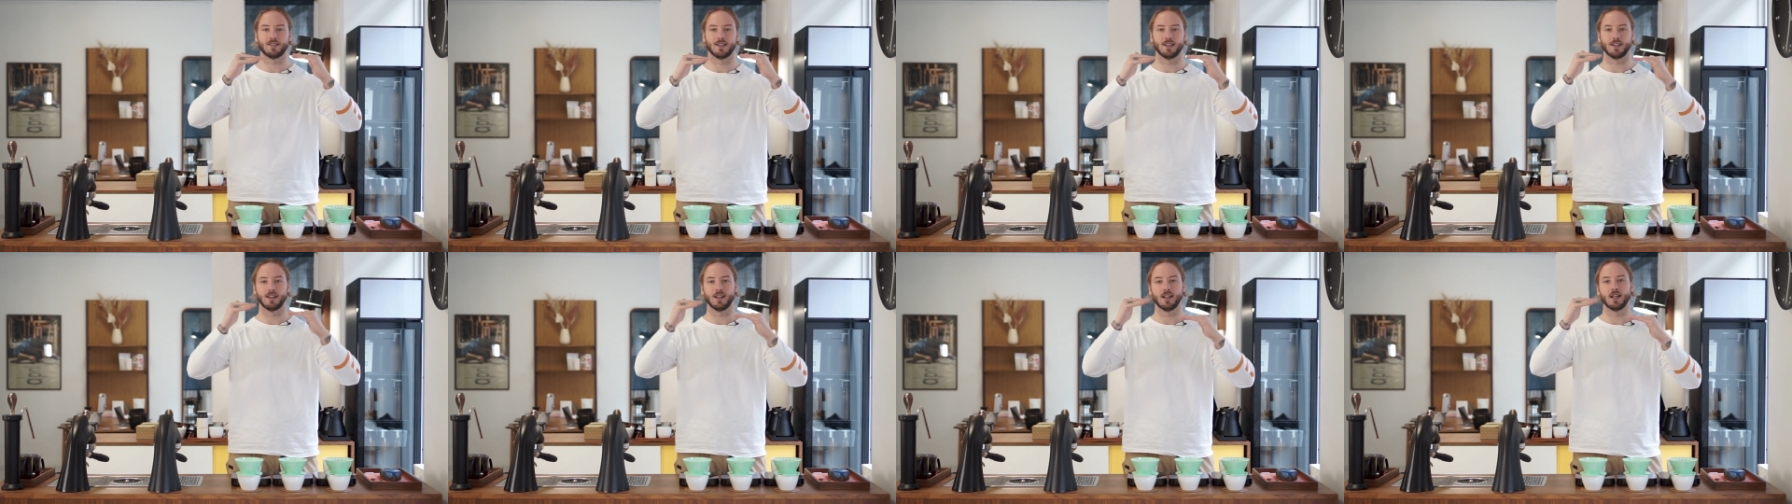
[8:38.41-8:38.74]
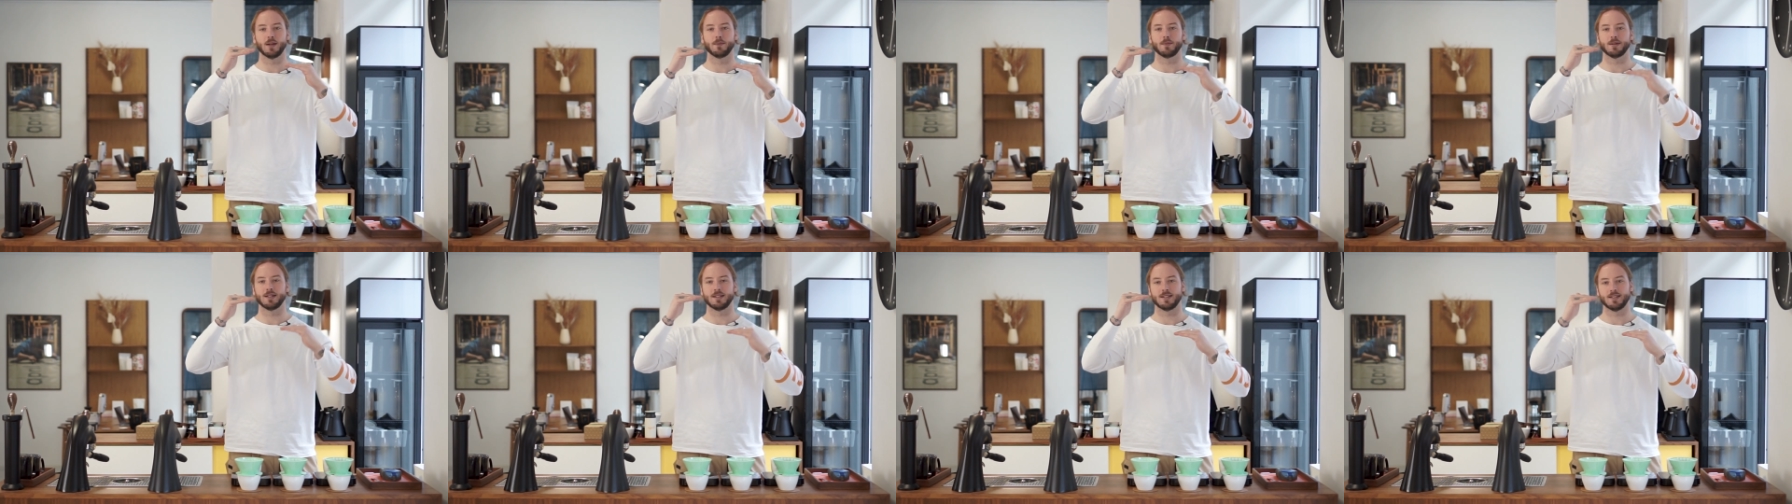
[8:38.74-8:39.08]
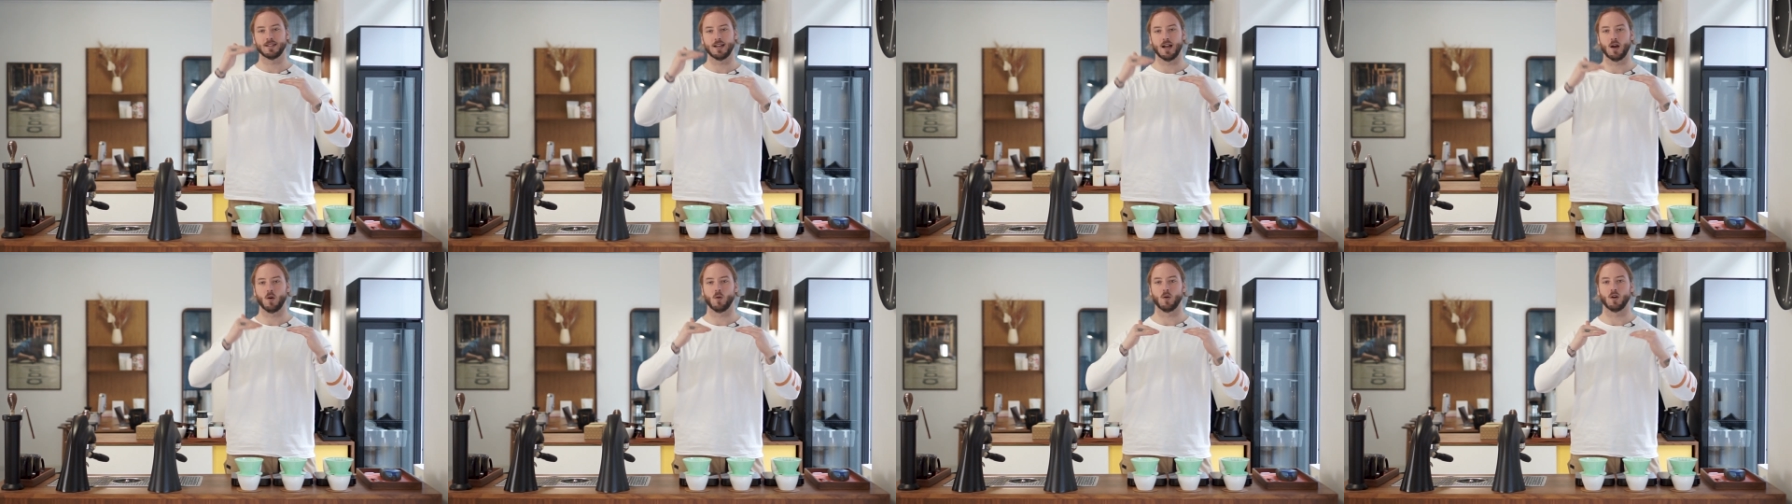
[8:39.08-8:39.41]
a little bit
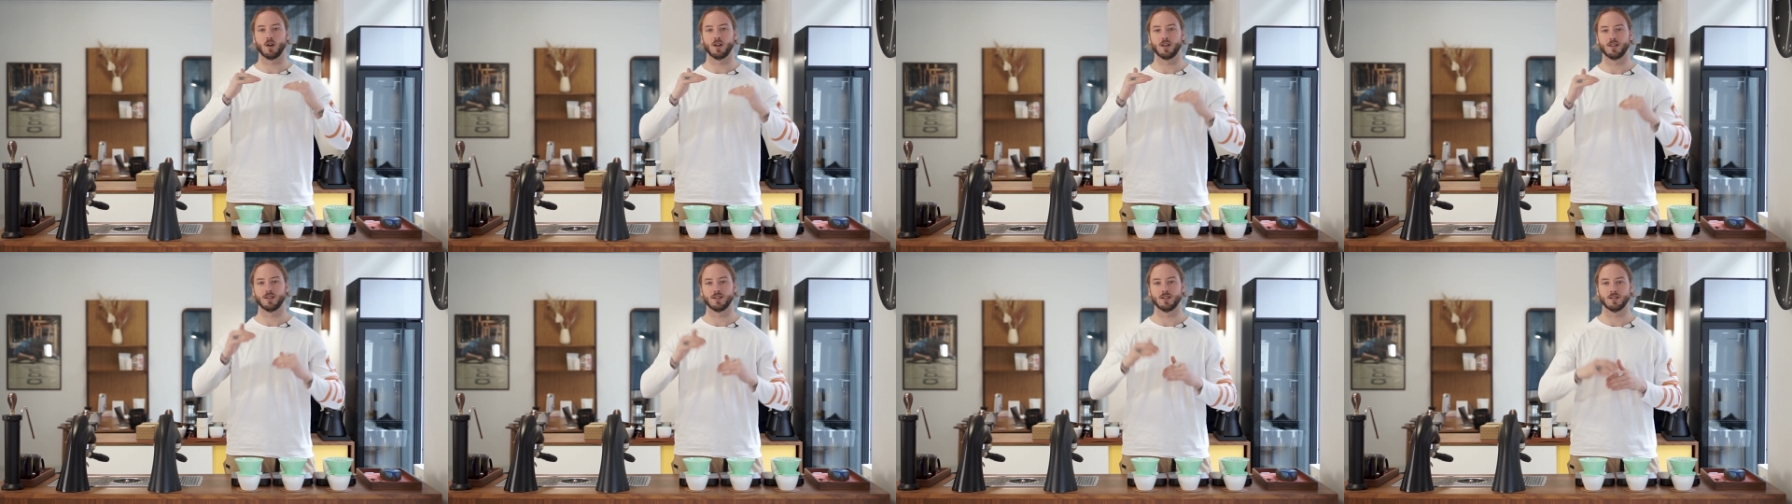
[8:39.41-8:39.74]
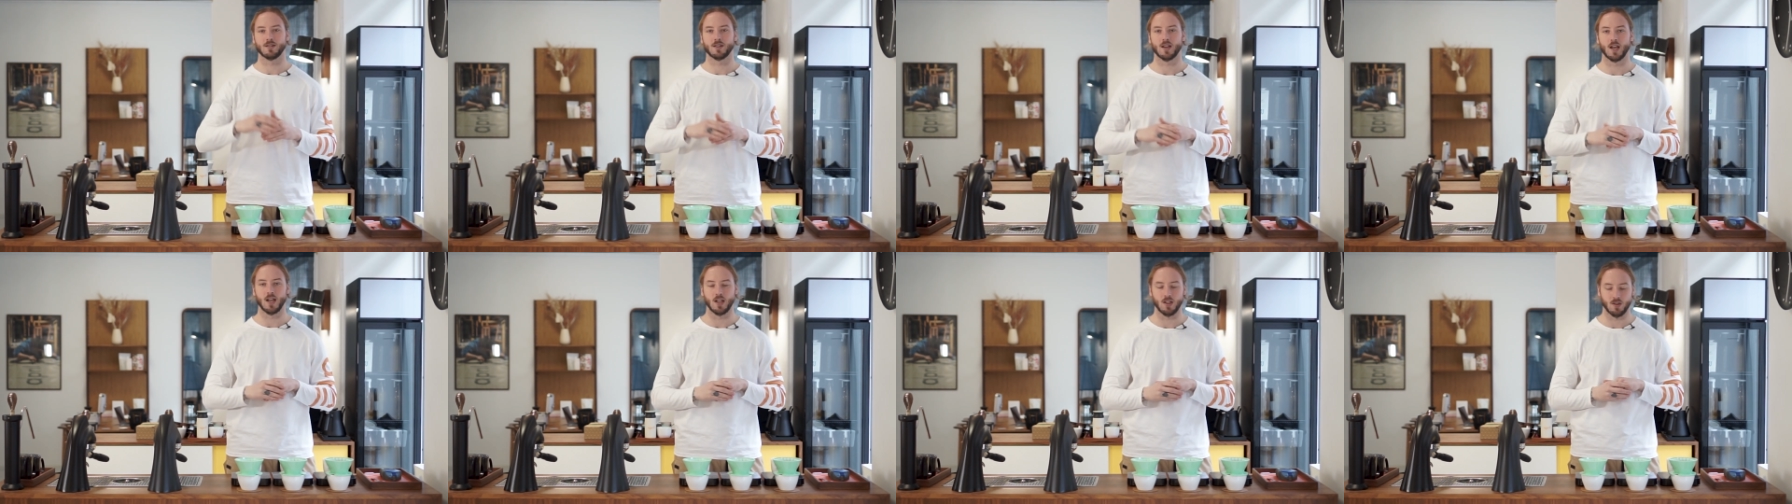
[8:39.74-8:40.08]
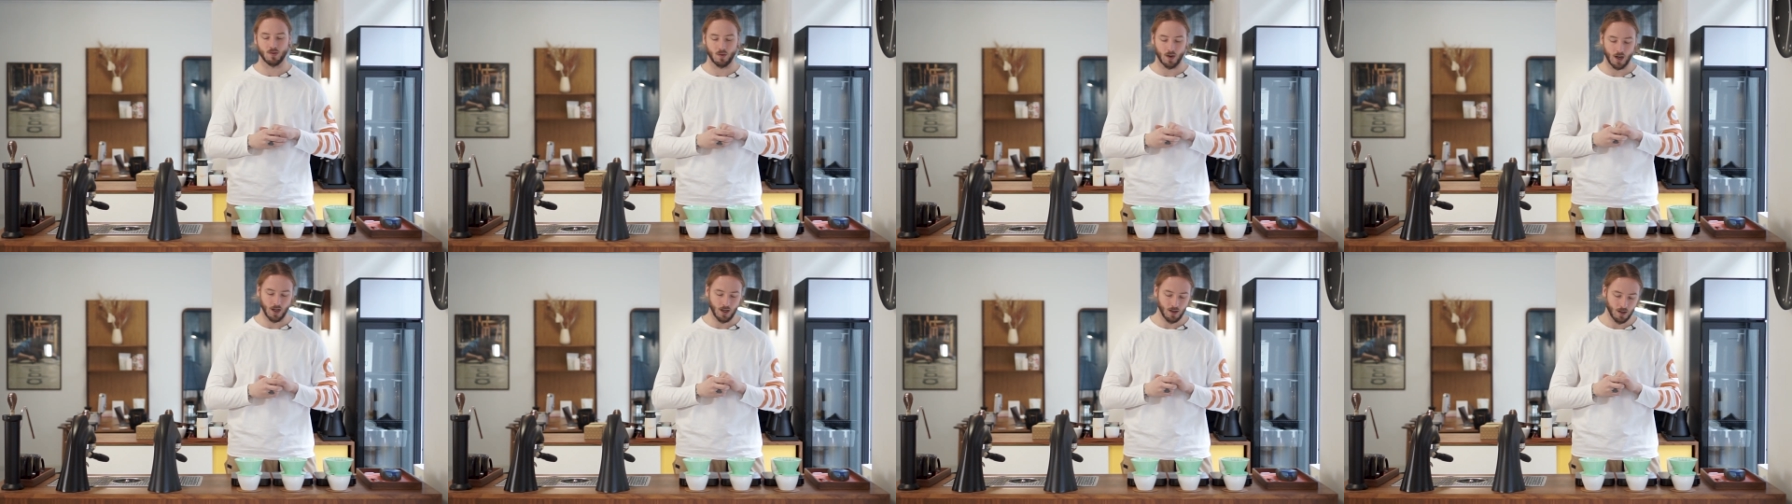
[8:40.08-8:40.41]
sour in this
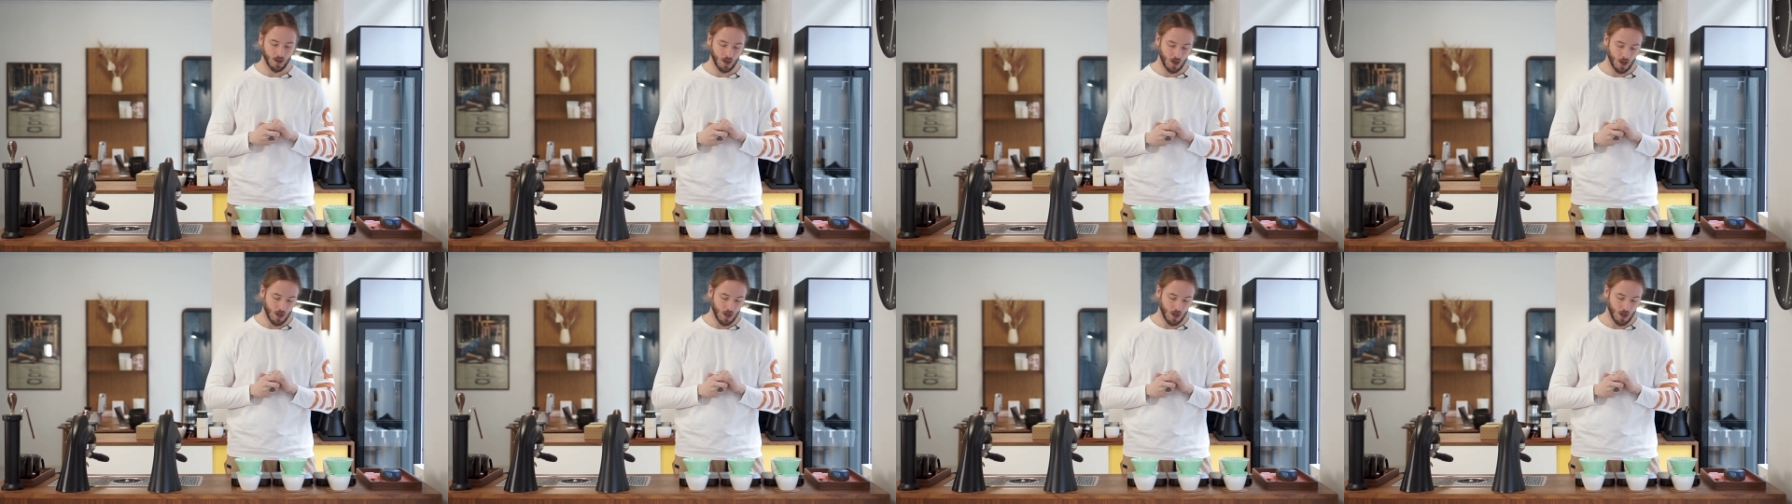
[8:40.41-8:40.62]
case, right?